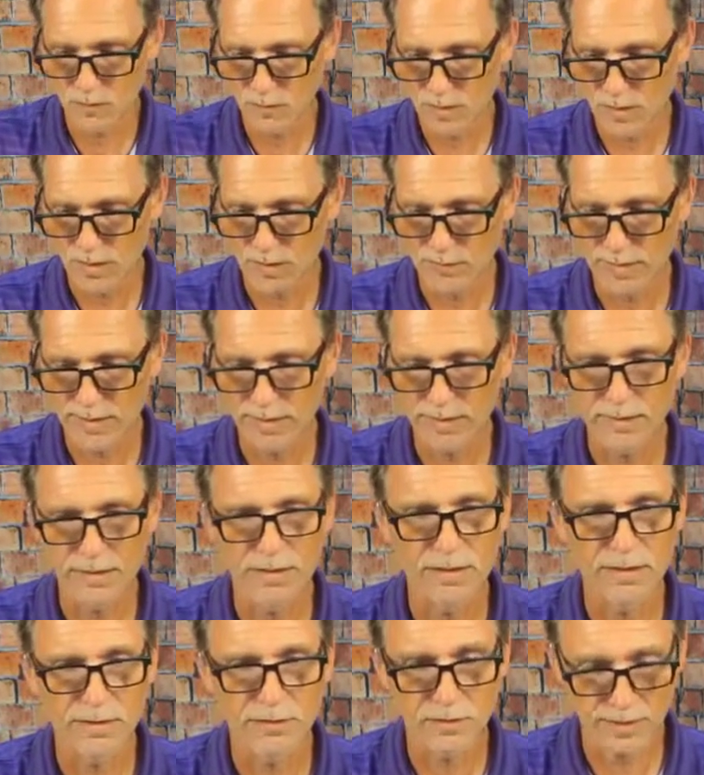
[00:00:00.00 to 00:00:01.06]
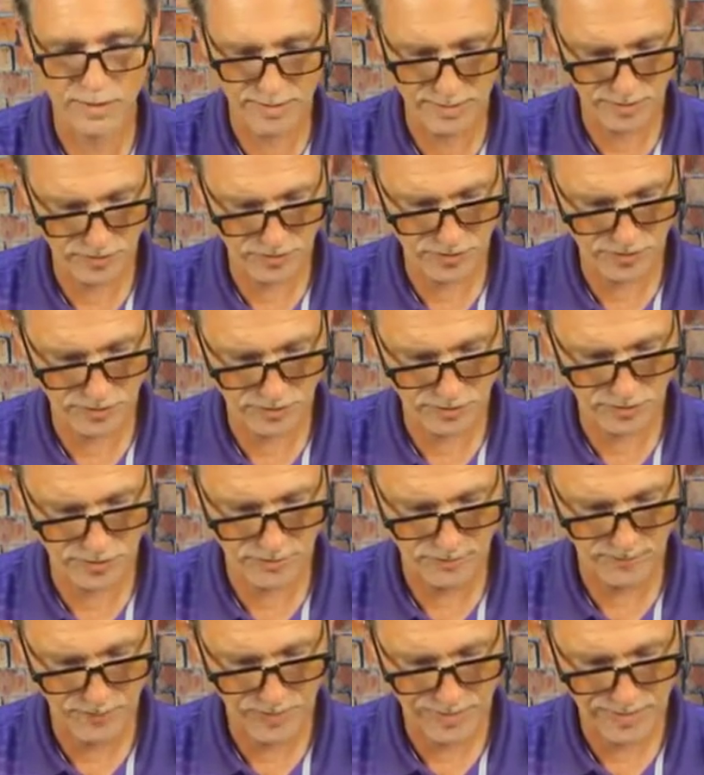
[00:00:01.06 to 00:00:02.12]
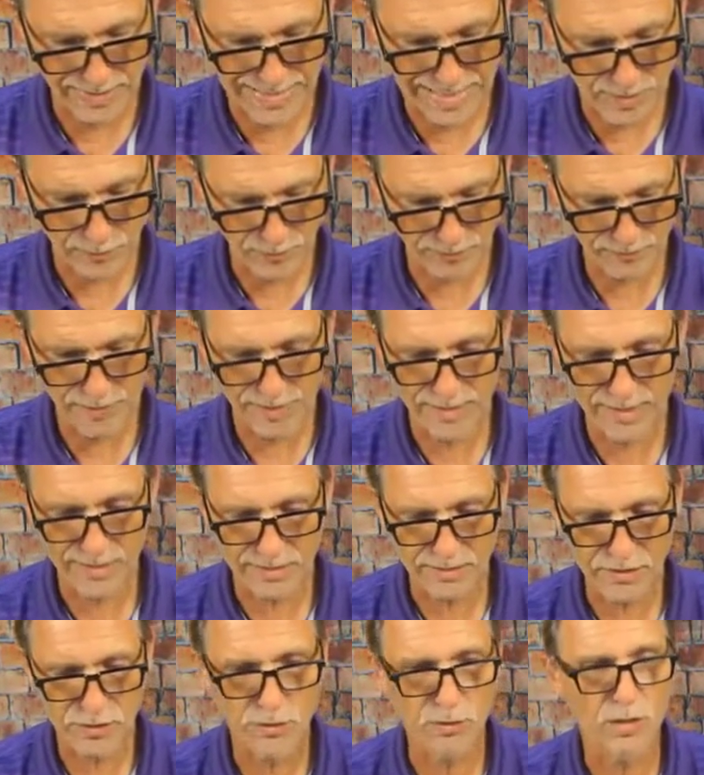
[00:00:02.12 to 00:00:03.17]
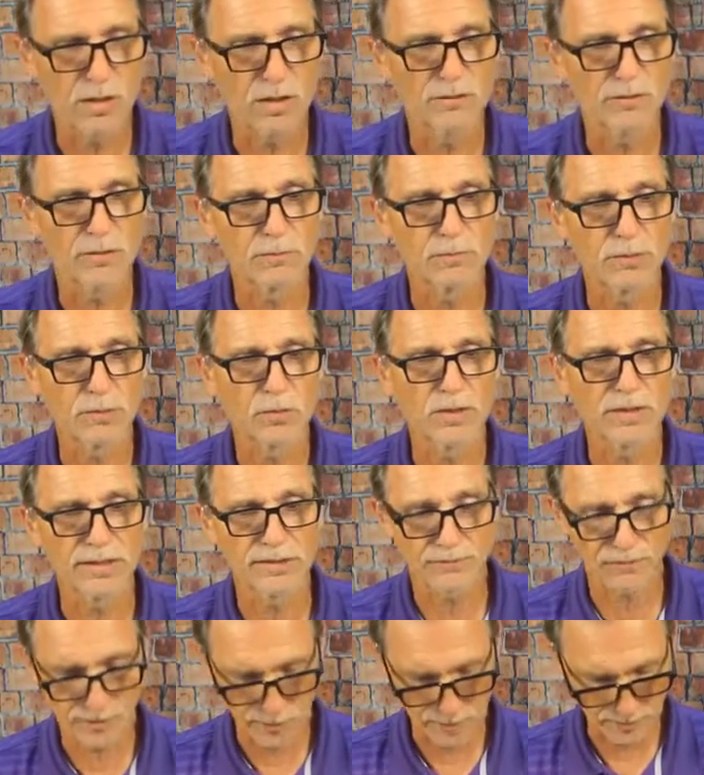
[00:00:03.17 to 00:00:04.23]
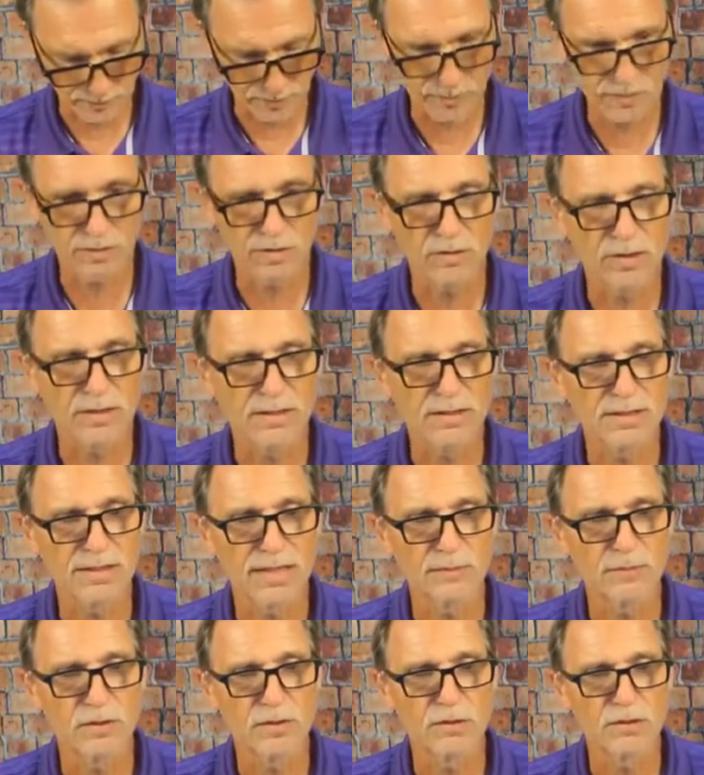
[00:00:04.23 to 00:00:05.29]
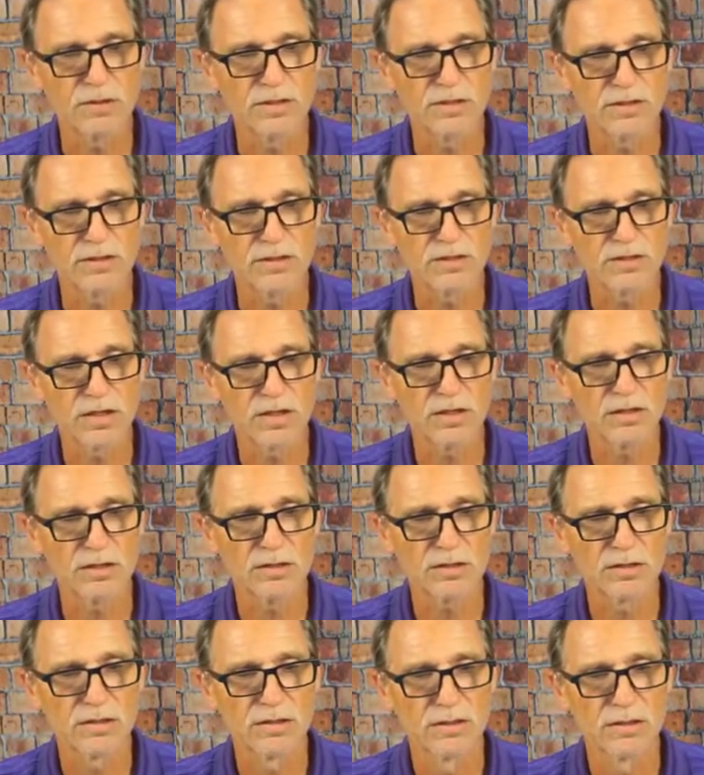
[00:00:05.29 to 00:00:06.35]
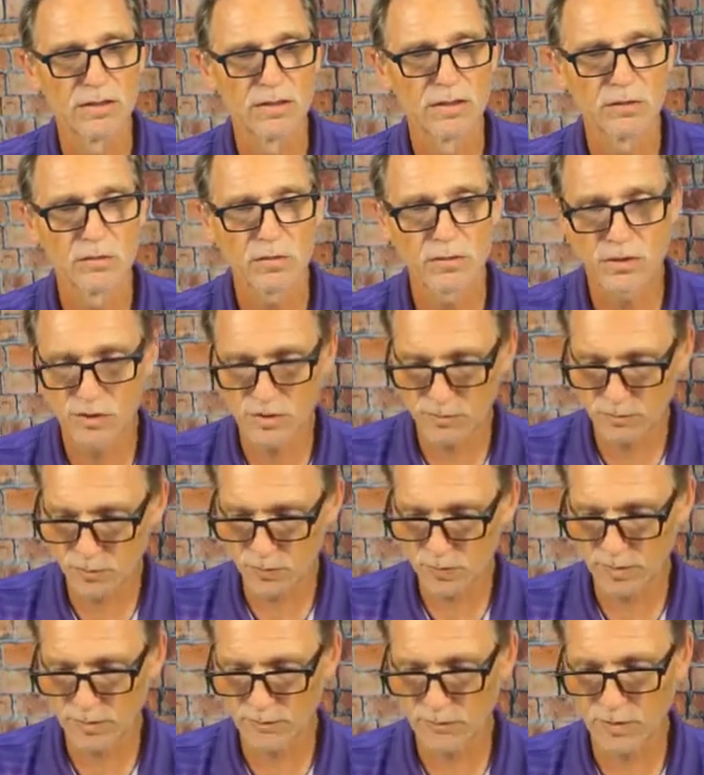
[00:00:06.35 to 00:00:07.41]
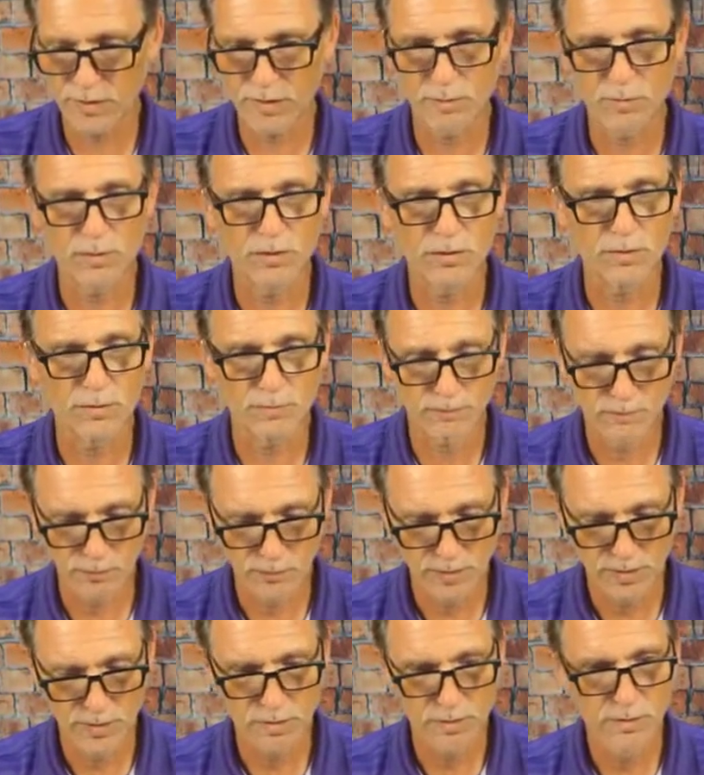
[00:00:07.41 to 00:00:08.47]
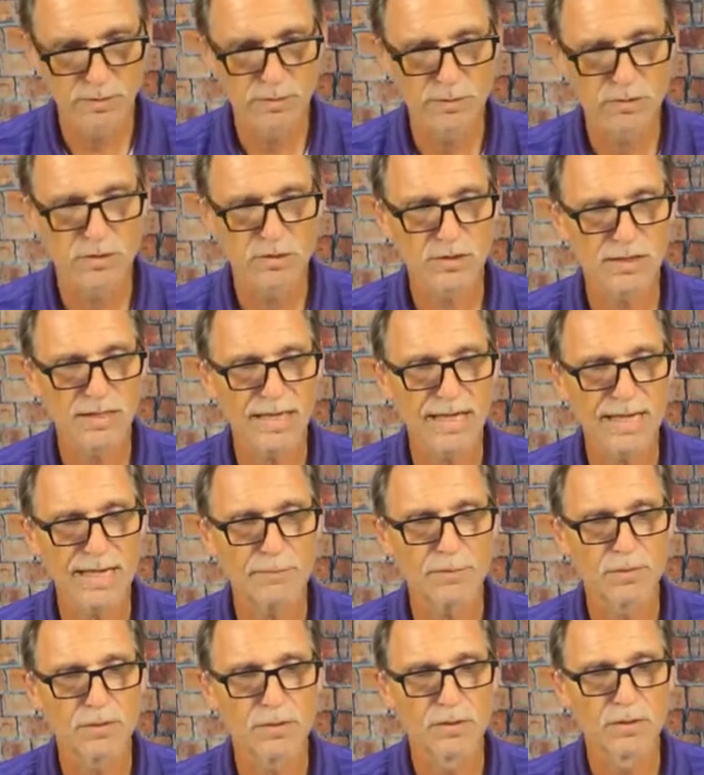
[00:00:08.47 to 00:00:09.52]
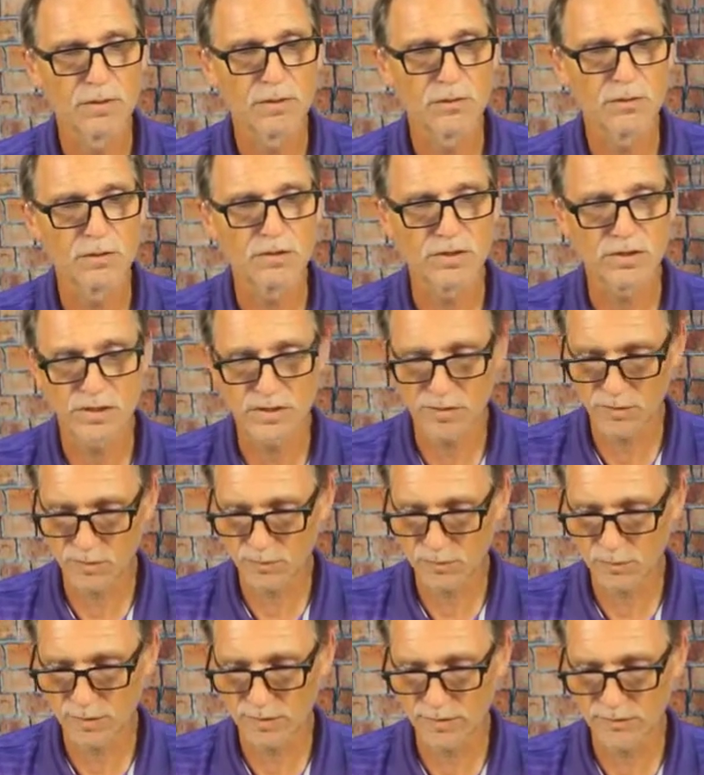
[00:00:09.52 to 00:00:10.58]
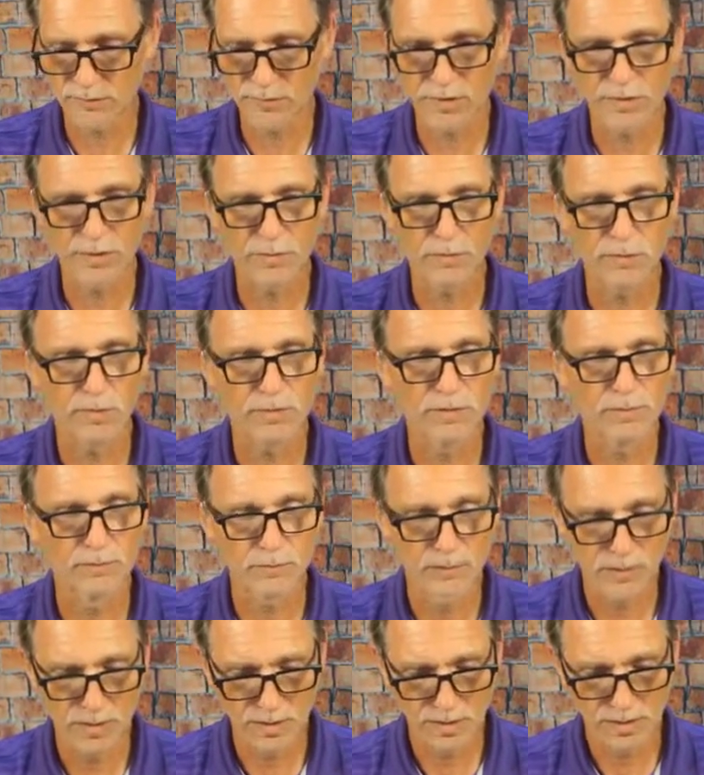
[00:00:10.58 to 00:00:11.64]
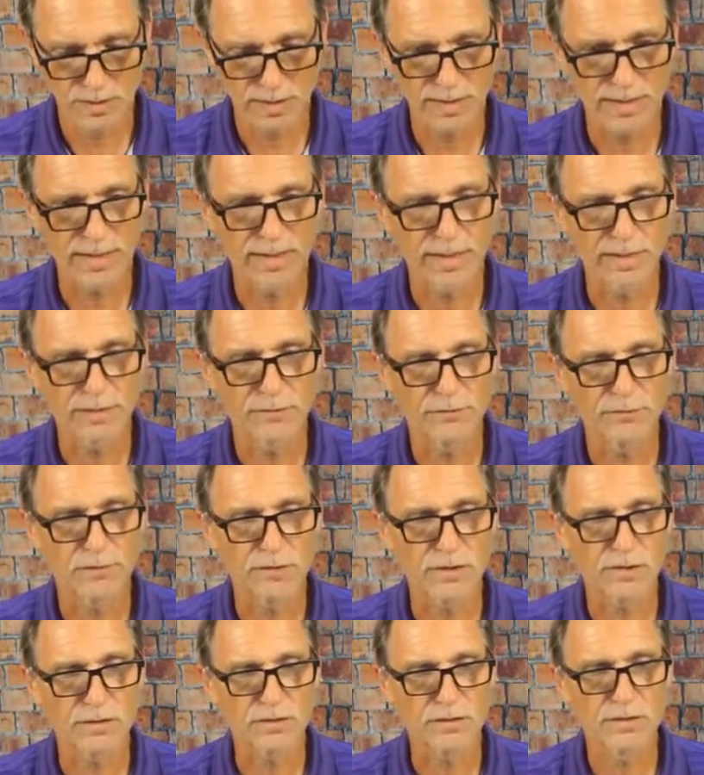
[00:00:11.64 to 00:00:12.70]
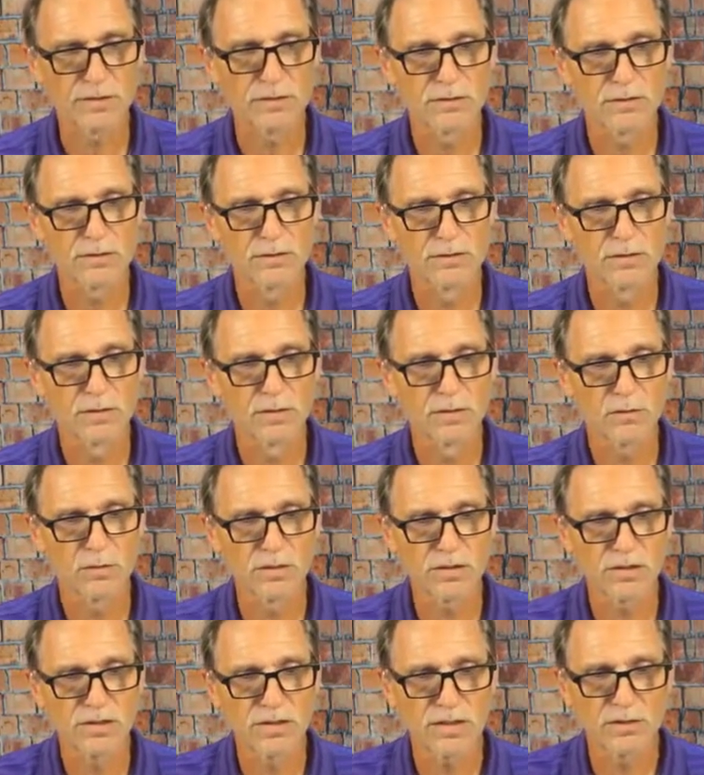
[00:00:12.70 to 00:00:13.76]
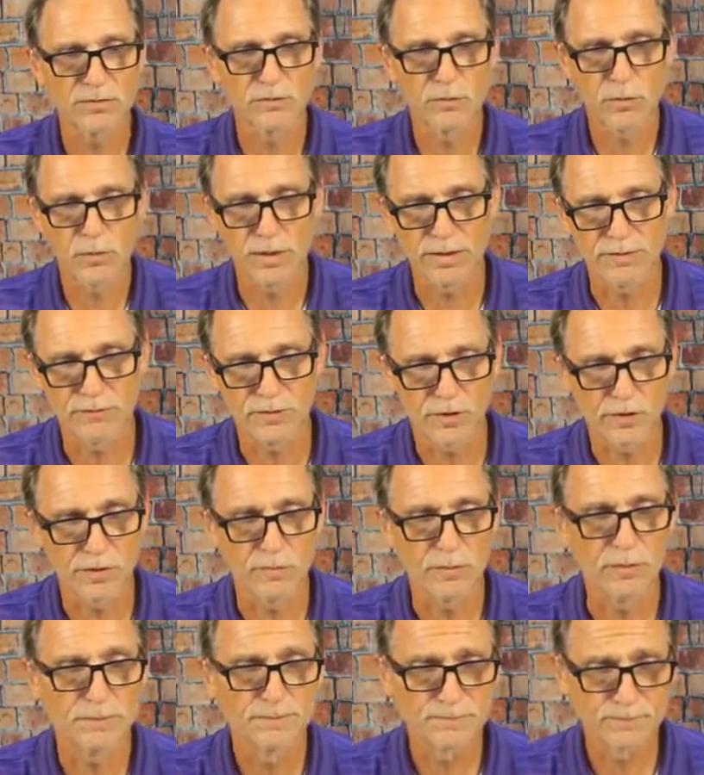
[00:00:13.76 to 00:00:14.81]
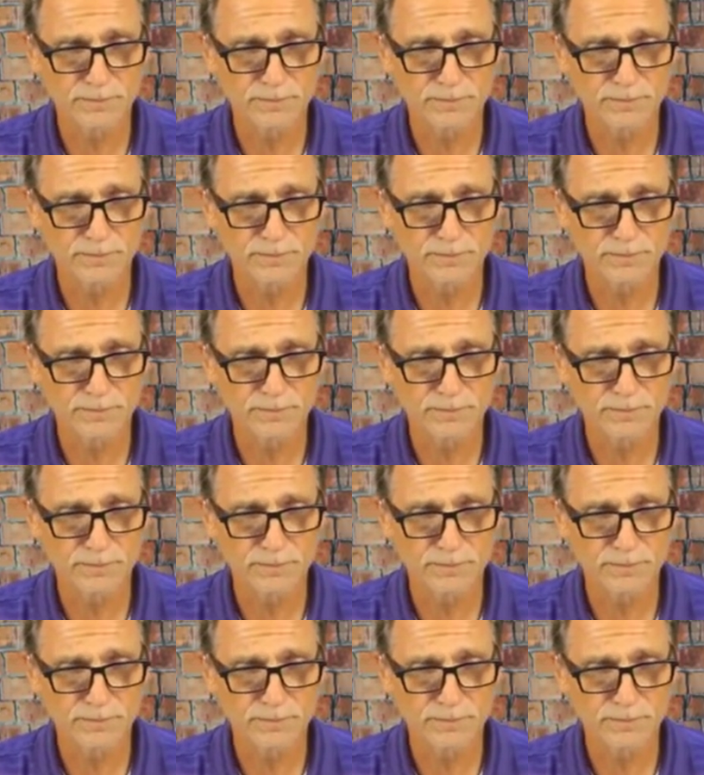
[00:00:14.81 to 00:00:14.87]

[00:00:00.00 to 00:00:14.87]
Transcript: All right, another insert. Now we've gotten to all of our Boolean variables. So let's type those in. Start, which is a Boolean variable, stop, which is another Boolean variable, and fault, which is another Boolean variable.